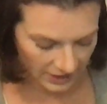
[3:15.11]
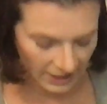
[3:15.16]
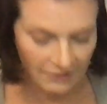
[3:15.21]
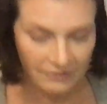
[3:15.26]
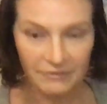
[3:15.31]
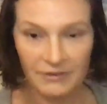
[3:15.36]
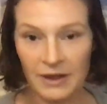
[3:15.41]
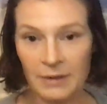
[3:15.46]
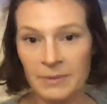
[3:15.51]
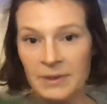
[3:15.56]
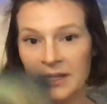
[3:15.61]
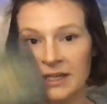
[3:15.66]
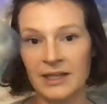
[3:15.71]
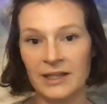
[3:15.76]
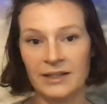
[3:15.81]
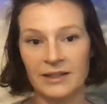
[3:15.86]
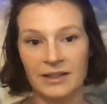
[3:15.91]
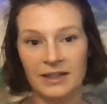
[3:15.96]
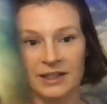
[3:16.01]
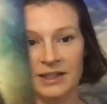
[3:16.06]
Yeah,
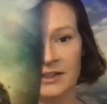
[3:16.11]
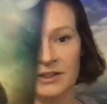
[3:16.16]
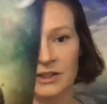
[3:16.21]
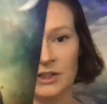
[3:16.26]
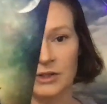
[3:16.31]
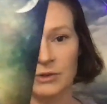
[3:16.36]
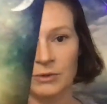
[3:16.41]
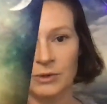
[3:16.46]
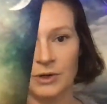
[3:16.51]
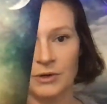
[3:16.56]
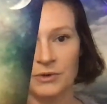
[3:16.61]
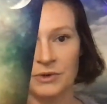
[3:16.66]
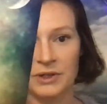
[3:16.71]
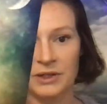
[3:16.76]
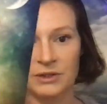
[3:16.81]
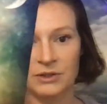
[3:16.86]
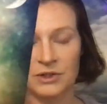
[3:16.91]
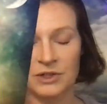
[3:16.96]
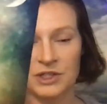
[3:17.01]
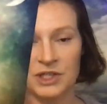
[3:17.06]
feminine in the growth
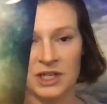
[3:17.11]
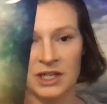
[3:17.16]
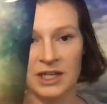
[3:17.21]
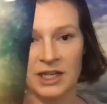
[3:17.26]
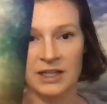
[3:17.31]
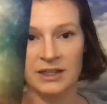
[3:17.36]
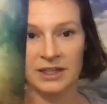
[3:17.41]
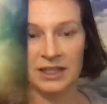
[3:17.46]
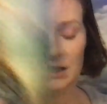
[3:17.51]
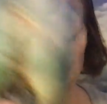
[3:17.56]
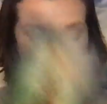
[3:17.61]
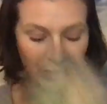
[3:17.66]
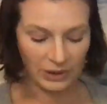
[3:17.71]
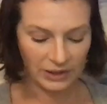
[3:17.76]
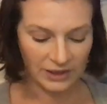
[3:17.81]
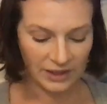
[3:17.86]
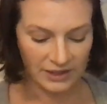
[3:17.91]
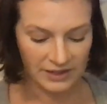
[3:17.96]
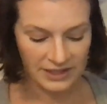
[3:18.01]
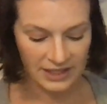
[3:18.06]
energy, in the
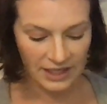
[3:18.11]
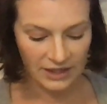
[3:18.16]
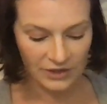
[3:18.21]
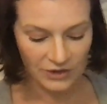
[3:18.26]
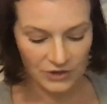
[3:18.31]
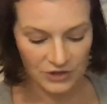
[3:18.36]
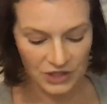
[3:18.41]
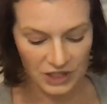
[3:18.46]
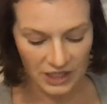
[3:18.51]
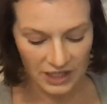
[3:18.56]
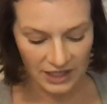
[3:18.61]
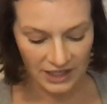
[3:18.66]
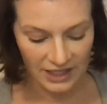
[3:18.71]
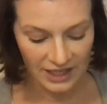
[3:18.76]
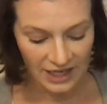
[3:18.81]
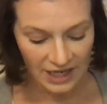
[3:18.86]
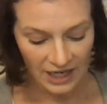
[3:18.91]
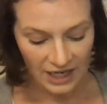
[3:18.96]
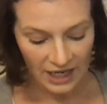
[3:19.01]
abundance energy.